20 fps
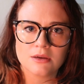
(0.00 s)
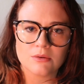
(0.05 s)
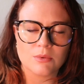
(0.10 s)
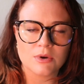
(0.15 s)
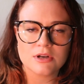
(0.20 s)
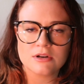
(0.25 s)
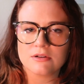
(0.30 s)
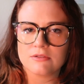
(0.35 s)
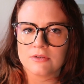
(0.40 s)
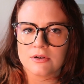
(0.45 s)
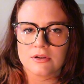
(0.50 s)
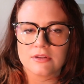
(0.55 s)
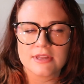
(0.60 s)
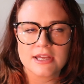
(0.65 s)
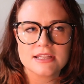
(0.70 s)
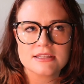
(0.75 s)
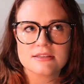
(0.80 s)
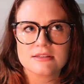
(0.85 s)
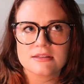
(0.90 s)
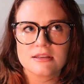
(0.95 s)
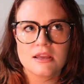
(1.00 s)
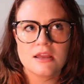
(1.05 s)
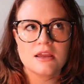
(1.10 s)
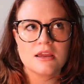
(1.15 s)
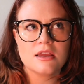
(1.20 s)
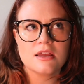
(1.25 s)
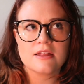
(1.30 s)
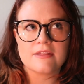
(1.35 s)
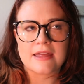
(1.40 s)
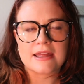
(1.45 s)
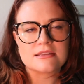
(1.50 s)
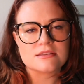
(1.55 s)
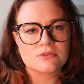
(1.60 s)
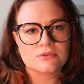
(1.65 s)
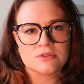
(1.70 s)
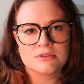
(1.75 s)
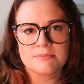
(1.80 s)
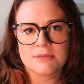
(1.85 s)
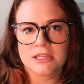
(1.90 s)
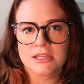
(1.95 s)
Wonderful. That's
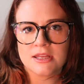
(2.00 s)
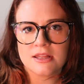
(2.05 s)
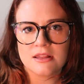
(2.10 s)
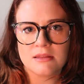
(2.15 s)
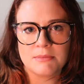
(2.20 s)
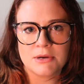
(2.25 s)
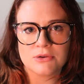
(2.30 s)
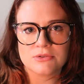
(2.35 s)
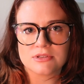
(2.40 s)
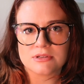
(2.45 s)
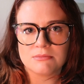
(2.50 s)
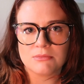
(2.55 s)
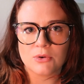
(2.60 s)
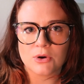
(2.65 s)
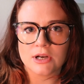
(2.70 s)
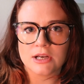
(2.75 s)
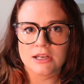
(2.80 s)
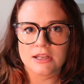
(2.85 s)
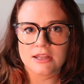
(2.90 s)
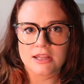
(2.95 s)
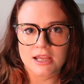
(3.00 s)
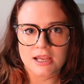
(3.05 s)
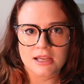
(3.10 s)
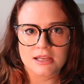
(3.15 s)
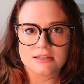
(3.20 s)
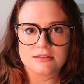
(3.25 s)
ultimately the most important thing,